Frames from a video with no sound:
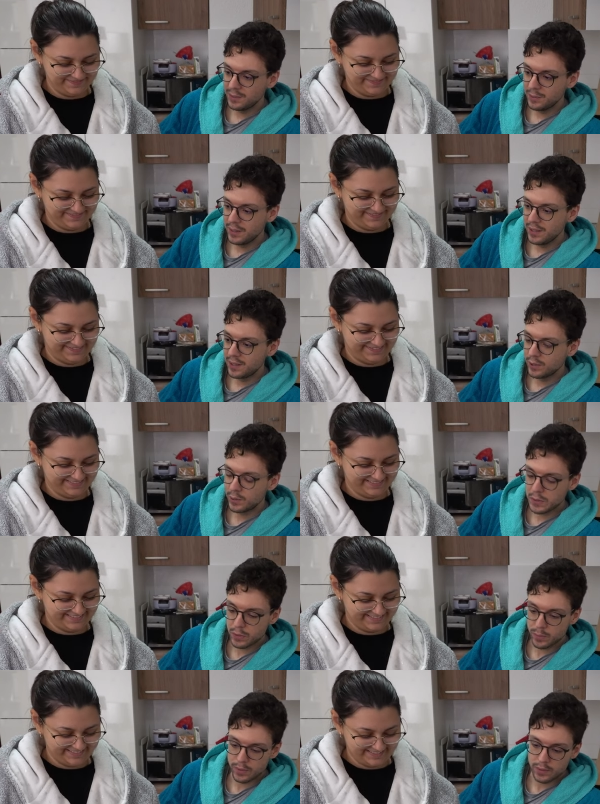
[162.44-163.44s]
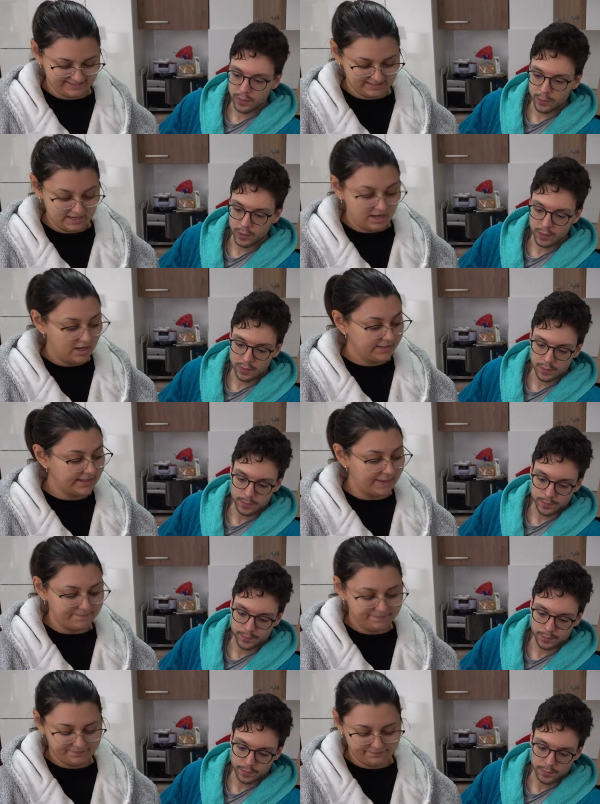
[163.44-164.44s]
Speaker 1: You need a saucepan, right?
Speaker 2: Yeah.
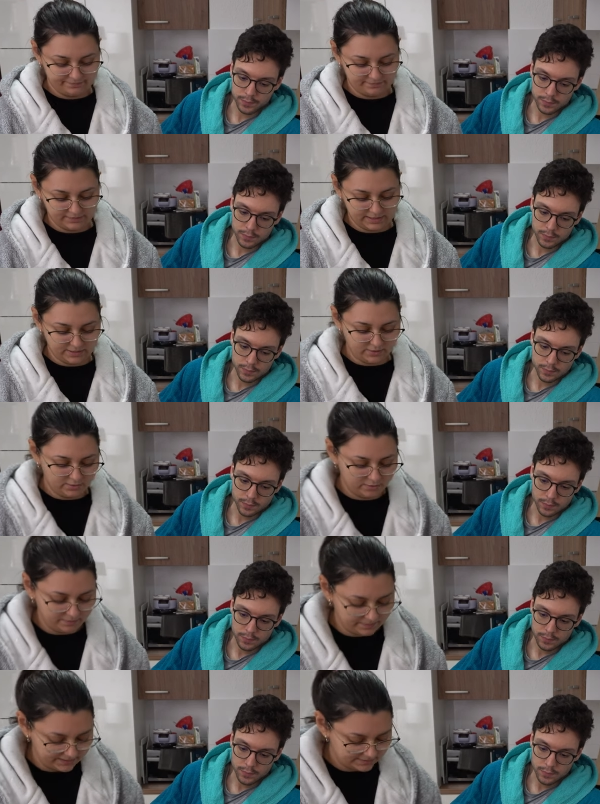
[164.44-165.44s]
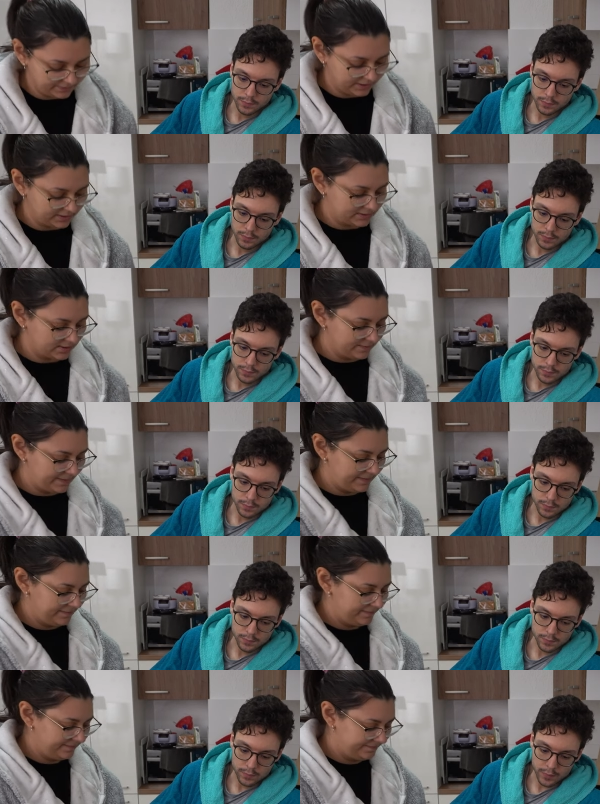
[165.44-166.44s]
Can you please bring a saucepan?
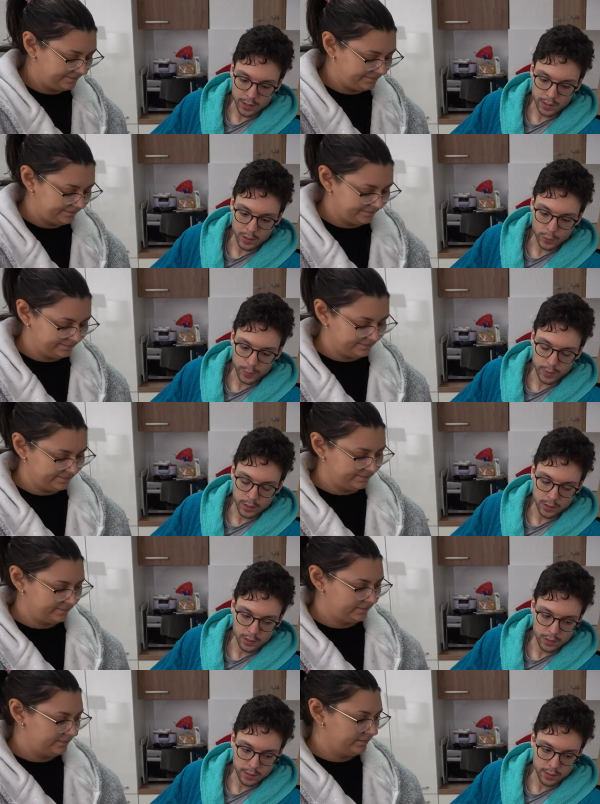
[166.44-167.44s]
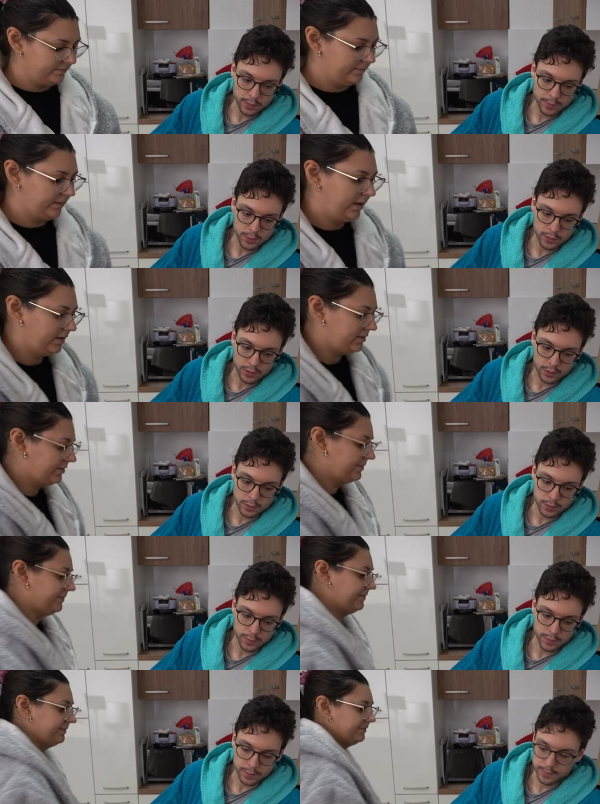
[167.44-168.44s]
Speaker 1: How big? Not yes.
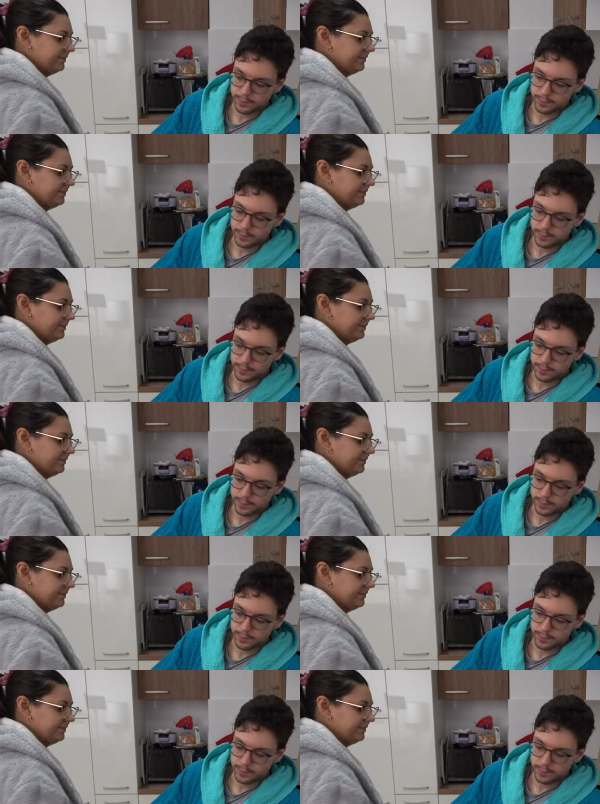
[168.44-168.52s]
saucepan.